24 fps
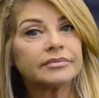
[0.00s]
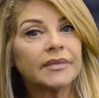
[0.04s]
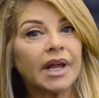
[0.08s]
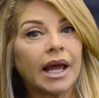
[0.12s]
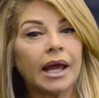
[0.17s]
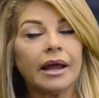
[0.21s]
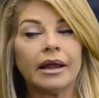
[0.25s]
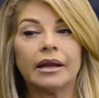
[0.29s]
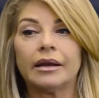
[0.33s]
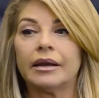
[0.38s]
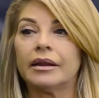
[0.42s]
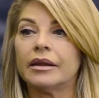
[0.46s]

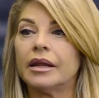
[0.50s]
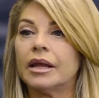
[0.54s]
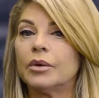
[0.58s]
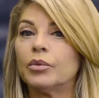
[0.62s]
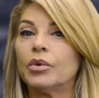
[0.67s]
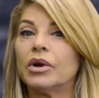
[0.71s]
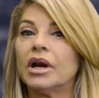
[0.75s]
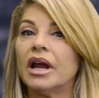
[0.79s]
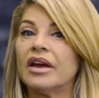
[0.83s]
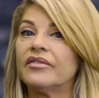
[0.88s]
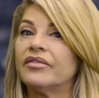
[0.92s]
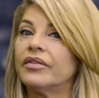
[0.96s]
And then
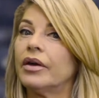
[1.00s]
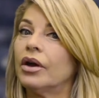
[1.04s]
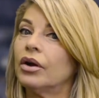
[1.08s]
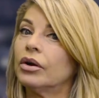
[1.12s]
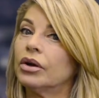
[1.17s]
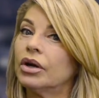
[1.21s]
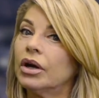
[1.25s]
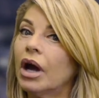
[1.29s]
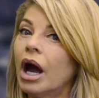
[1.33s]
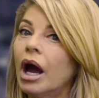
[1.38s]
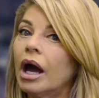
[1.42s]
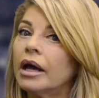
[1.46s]
when I
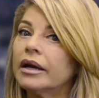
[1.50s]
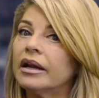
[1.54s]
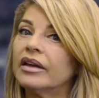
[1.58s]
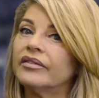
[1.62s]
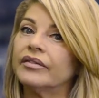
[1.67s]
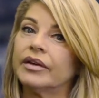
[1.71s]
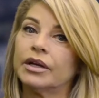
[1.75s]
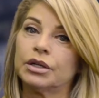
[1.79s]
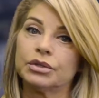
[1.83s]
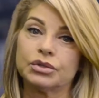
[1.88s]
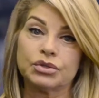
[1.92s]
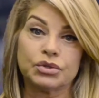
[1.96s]
found God, I
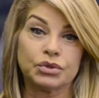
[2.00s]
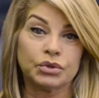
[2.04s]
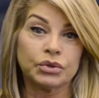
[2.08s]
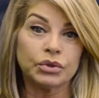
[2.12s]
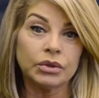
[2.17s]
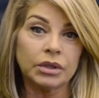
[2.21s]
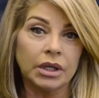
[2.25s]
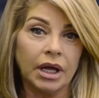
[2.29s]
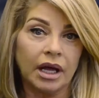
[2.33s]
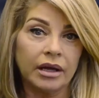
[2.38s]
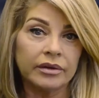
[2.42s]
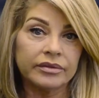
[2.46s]
found true
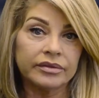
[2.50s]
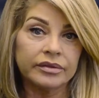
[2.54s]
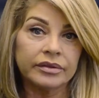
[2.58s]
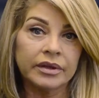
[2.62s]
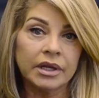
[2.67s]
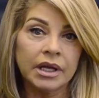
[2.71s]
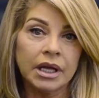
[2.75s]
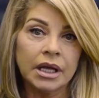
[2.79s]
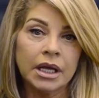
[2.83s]
love.